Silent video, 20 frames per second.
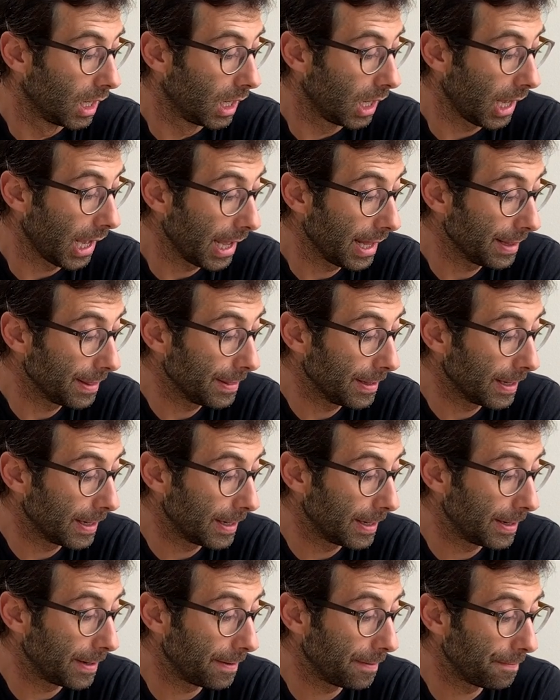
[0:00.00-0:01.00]
And
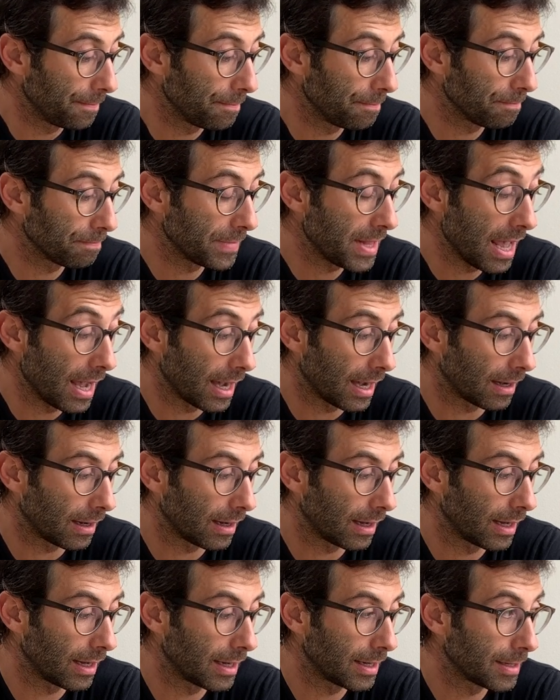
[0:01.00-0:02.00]
um, yeah,
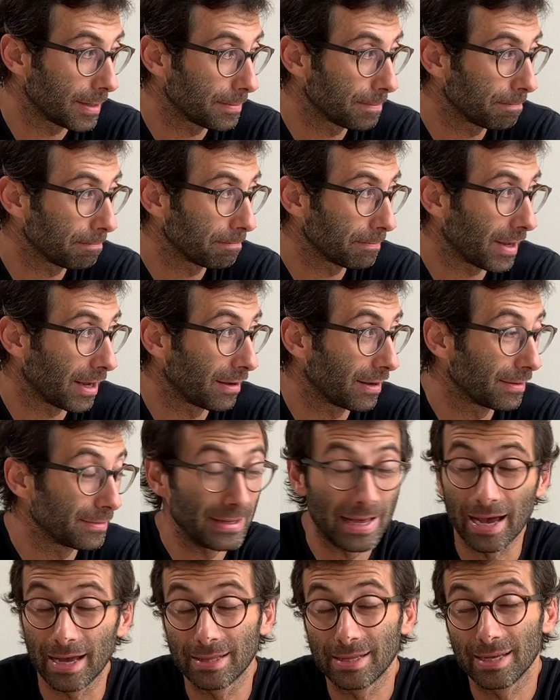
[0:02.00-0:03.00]
um, uh,
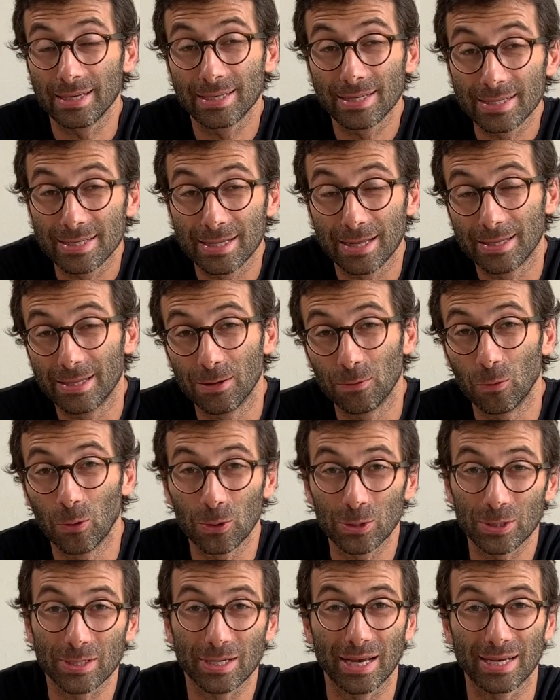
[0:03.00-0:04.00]
yeah, this is the, the,
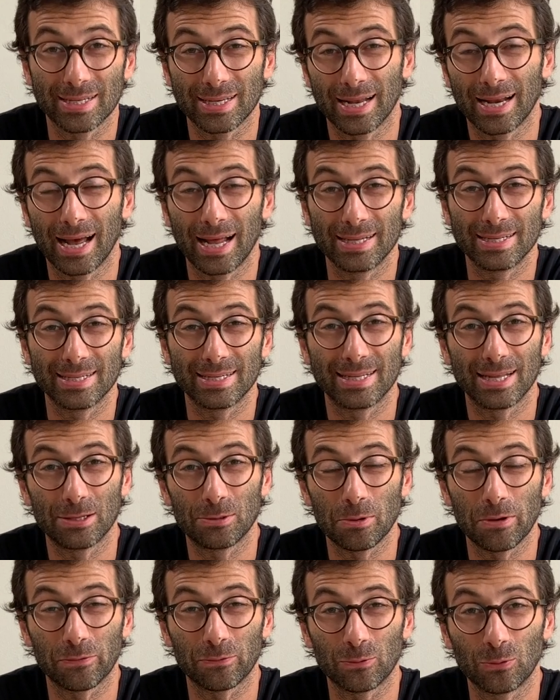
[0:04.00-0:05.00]
worst case analysis that
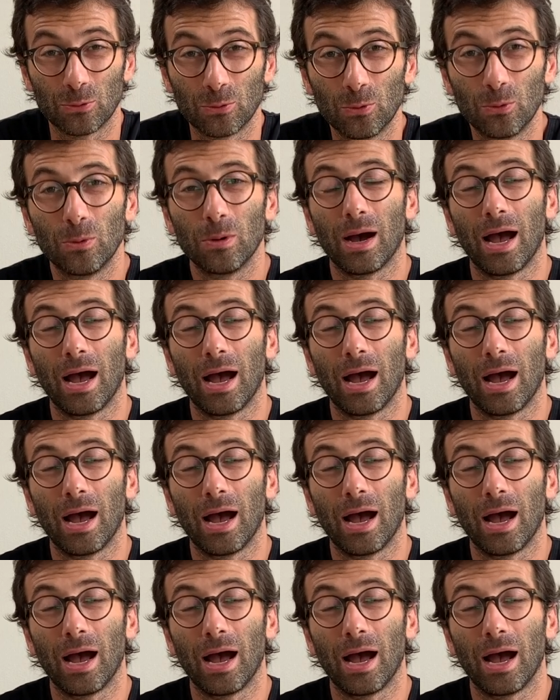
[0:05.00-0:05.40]
you have to do.